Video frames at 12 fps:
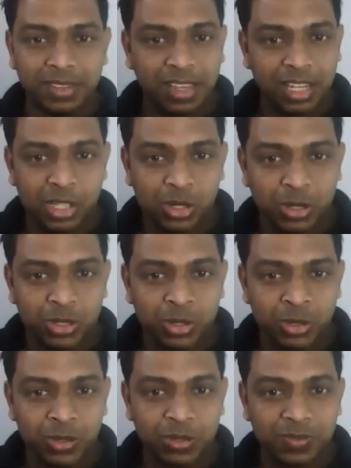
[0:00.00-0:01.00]
Is
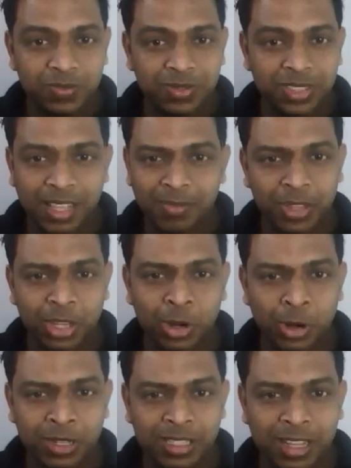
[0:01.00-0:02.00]
also something
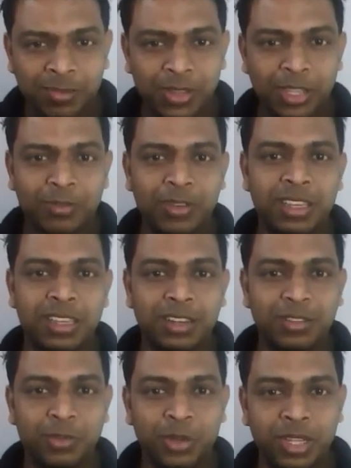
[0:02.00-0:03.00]
odd, something
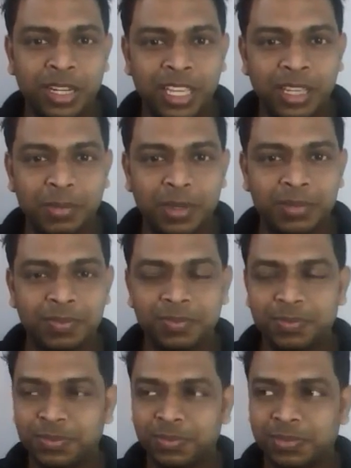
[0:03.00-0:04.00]
weird for the neighbor.
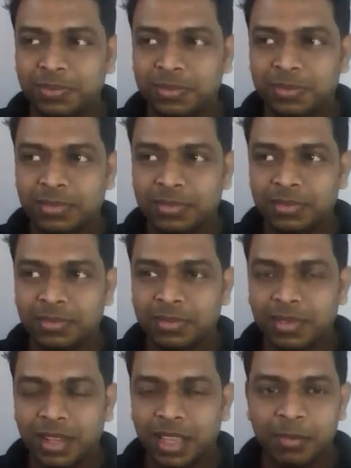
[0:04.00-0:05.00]

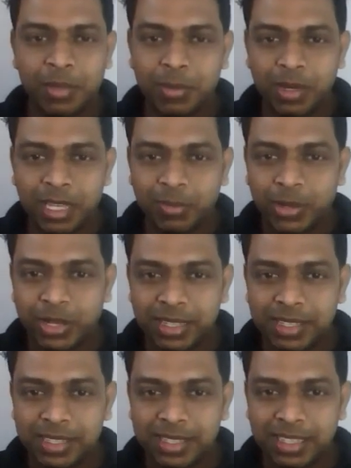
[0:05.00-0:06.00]
And maybe neighbor
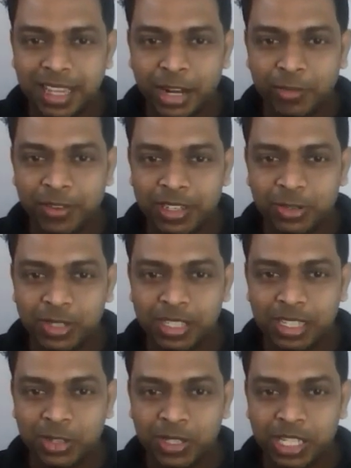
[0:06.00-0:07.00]
is kind of
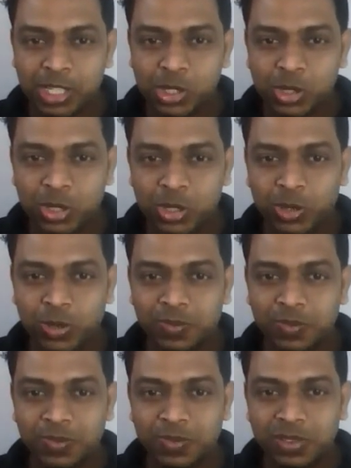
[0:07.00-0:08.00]
inquisitive just to know
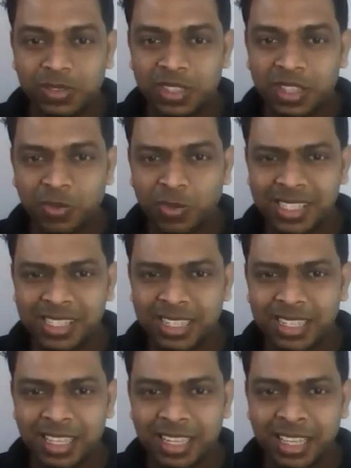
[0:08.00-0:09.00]
what's the
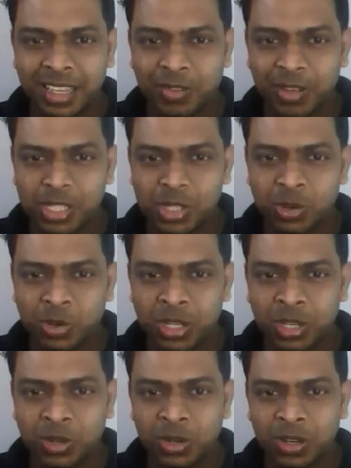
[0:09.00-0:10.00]
deal here, what's
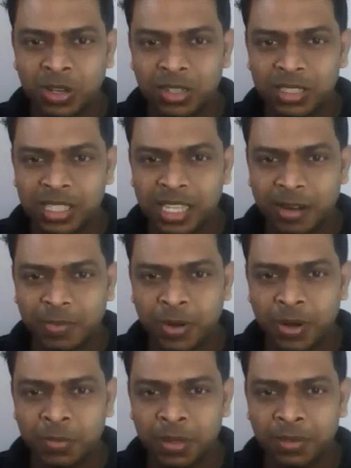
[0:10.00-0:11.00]
going on, is there a
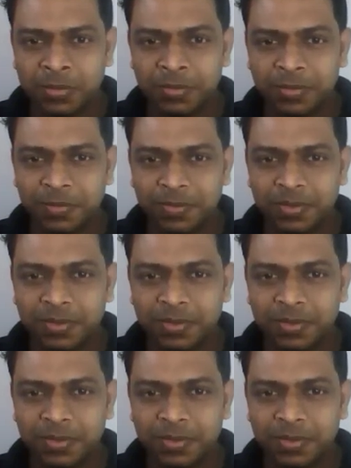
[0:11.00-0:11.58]
problem?